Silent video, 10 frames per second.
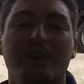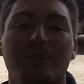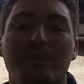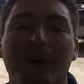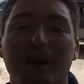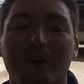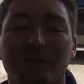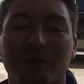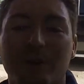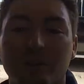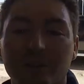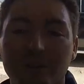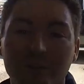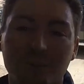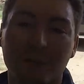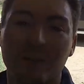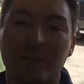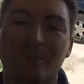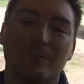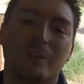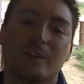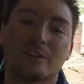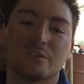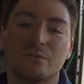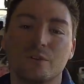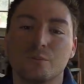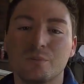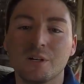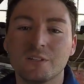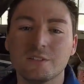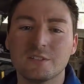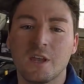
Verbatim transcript: that might fall into my hand over the next few months.